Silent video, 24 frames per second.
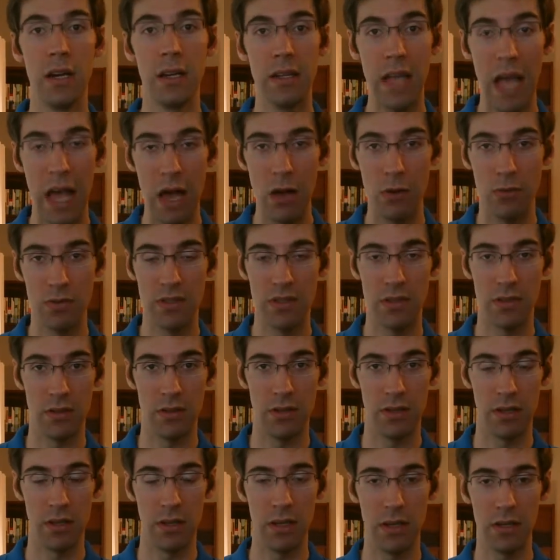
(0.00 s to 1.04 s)

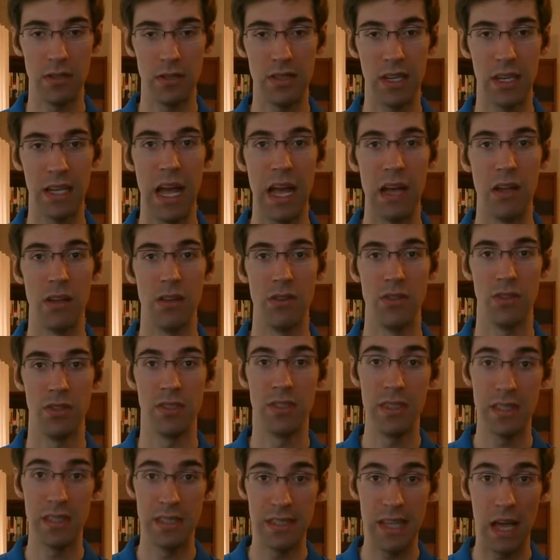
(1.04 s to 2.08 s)
counseling
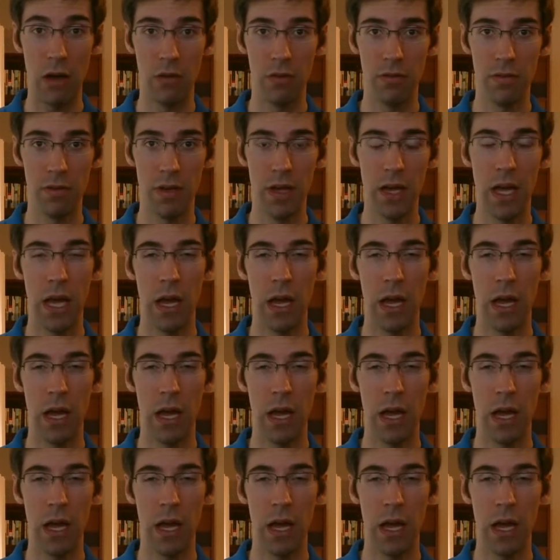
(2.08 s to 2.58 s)
psychologist self,